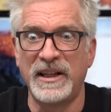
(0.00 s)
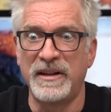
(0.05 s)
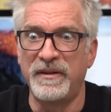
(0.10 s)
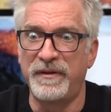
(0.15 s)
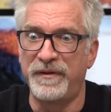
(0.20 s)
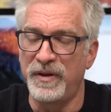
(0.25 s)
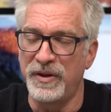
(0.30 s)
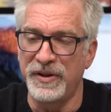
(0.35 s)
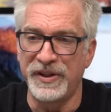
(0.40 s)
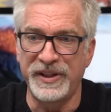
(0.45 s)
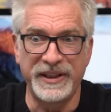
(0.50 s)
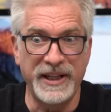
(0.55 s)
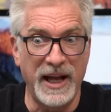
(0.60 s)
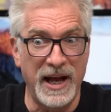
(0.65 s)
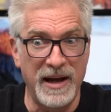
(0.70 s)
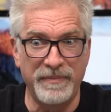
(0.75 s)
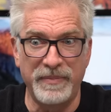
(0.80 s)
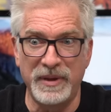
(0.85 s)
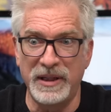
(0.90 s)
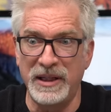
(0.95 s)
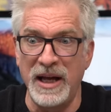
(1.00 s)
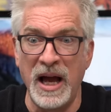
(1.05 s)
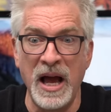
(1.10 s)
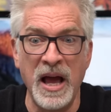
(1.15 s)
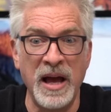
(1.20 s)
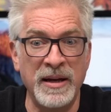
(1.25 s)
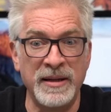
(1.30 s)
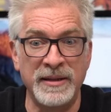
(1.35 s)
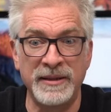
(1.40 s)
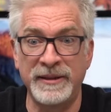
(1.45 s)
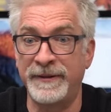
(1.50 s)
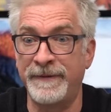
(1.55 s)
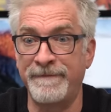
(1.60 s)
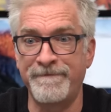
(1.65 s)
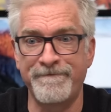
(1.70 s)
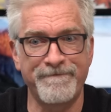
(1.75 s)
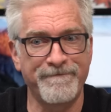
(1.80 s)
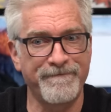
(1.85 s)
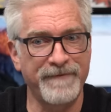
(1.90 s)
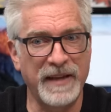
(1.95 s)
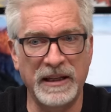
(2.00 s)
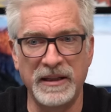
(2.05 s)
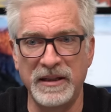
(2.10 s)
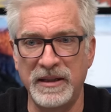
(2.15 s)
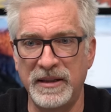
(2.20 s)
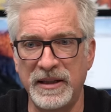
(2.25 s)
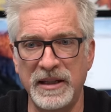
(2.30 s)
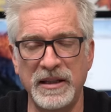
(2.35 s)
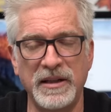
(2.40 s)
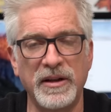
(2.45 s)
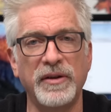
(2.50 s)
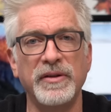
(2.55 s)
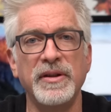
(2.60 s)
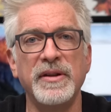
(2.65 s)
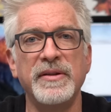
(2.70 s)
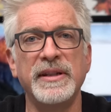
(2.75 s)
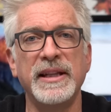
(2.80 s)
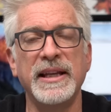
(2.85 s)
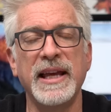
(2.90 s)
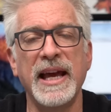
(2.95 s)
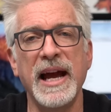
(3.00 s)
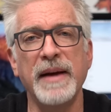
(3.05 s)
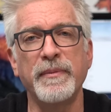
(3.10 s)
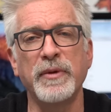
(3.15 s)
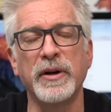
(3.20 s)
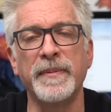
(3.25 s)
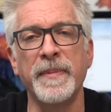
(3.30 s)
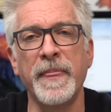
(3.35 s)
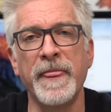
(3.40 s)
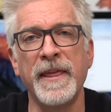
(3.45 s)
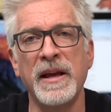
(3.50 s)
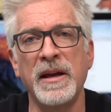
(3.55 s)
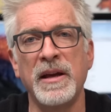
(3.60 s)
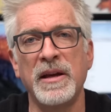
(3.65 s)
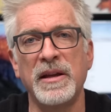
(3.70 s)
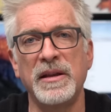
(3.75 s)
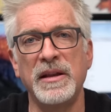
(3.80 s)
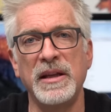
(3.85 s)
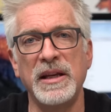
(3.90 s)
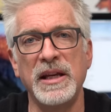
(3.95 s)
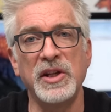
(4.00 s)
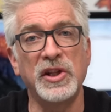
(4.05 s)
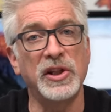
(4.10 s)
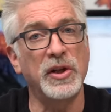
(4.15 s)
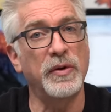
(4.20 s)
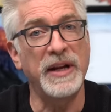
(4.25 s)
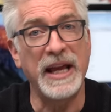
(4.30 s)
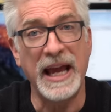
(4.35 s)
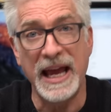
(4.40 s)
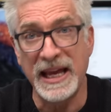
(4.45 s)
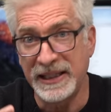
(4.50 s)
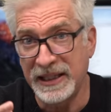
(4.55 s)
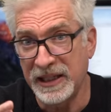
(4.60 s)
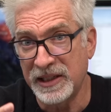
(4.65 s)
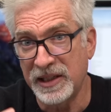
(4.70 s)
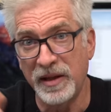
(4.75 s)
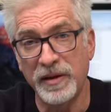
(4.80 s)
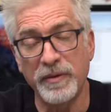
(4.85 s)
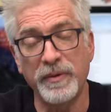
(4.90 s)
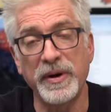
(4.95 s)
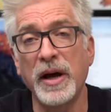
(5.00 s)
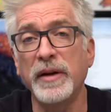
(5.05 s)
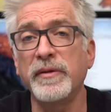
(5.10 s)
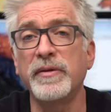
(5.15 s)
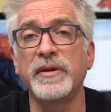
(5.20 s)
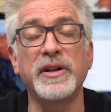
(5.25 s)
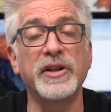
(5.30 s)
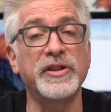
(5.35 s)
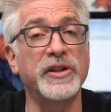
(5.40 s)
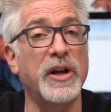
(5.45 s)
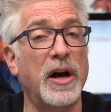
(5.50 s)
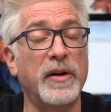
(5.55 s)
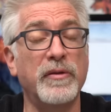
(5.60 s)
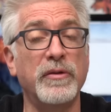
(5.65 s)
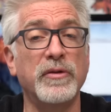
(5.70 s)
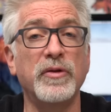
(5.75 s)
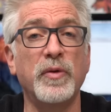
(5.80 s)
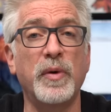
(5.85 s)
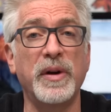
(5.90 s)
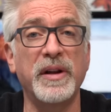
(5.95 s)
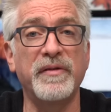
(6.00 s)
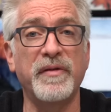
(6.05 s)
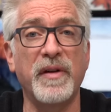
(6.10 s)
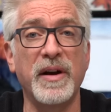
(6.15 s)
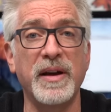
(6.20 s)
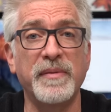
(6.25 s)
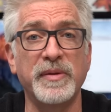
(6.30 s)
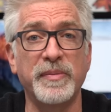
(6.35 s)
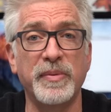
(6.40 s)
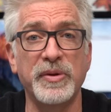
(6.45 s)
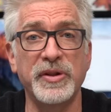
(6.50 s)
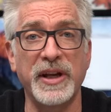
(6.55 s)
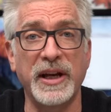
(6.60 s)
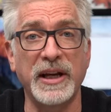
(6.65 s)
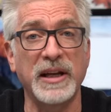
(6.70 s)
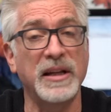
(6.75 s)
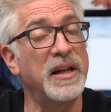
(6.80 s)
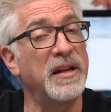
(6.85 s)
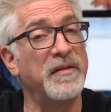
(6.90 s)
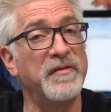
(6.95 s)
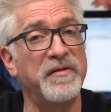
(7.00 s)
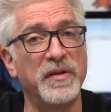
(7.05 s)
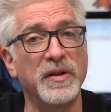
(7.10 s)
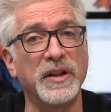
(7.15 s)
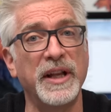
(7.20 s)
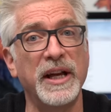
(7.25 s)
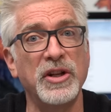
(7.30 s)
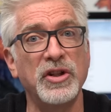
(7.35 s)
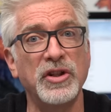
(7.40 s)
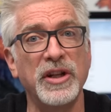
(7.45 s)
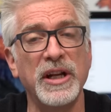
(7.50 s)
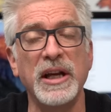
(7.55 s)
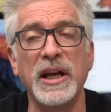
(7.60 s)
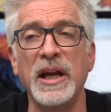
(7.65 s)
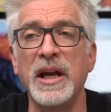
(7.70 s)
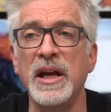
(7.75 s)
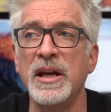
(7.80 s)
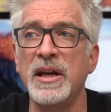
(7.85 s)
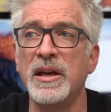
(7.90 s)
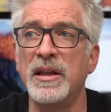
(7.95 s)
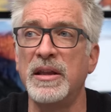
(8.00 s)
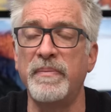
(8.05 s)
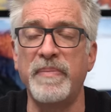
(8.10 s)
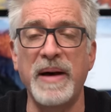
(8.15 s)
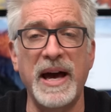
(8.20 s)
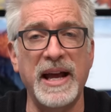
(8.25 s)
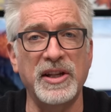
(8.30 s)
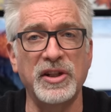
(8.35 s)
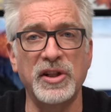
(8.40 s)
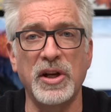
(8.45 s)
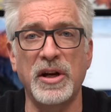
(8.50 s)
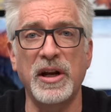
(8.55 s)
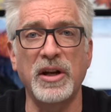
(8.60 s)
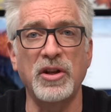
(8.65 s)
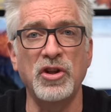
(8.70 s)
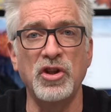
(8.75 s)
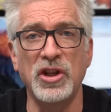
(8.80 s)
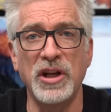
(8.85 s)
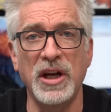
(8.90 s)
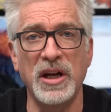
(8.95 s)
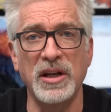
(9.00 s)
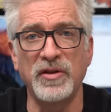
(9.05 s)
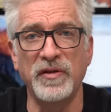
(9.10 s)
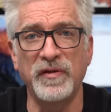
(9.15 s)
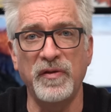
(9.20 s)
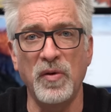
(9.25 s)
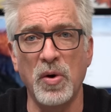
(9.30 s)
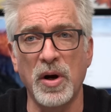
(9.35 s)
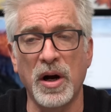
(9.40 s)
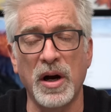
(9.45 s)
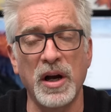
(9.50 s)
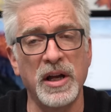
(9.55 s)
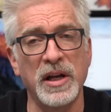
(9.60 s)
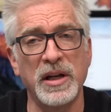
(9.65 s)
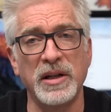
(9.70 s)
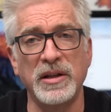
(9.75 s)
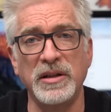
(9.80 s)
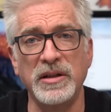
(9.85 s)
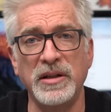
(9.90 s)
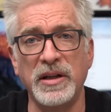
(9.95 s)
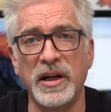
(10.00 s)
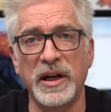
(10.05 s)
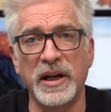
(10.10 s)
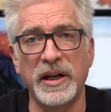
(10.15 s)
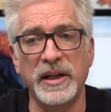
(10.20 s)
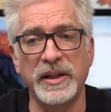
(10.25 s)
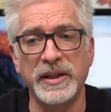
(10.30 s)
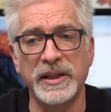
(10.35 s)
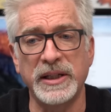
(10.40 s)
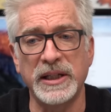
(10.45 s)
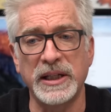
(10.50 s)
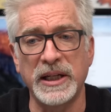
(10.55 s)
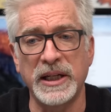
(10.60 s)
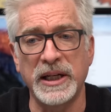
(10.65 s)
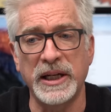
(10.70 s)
full stop. You don't use the camera. The Sony a6300 does 120 frames per second in full HD. The Panasonic GH4 does